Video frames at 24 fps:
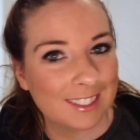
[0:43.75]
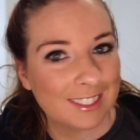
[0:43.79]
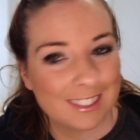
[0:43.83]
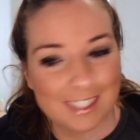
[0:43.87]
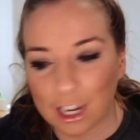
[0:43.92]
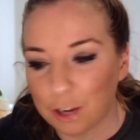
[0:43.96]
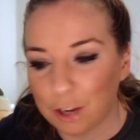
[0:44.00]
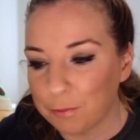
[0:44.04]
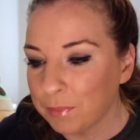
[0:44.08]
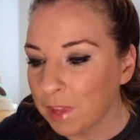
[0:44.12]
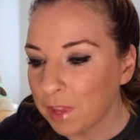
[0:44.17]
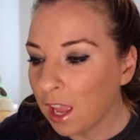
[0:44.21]

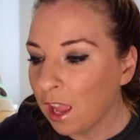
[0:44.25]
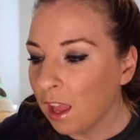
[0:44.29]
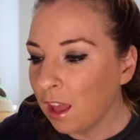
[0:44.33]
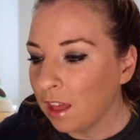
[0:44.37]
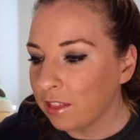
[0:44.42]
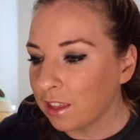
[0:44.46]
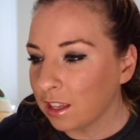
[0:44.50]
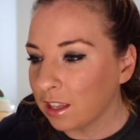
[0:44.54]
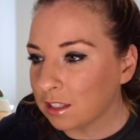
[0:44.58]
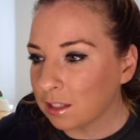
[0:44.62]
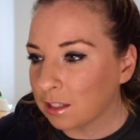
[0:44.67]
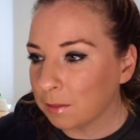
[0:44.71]
So
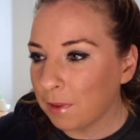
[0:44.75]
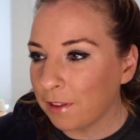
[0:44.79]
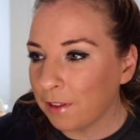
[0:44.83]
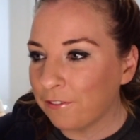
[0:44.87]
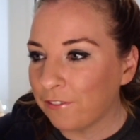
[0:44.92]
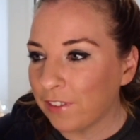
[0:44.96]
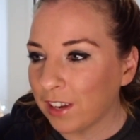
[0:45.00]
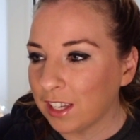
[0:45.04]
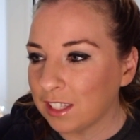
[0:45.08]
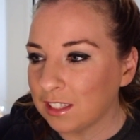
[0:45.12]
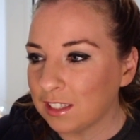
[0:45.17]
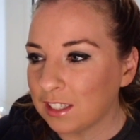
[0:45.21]
that's gonna be
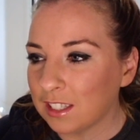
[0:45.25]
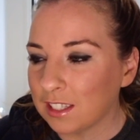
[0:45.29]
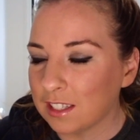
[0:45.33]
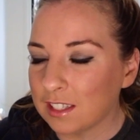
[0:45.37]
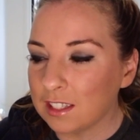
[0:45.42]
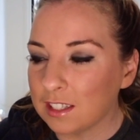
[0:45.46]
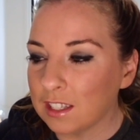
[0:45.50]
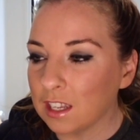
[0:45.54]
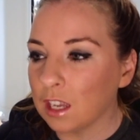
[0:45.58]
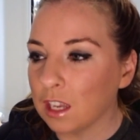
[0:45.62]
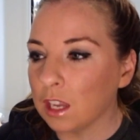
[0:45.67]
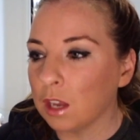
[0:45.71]
fun to
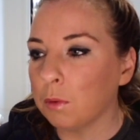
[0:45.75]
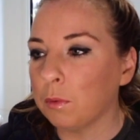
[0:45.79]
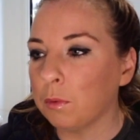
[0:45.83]
see.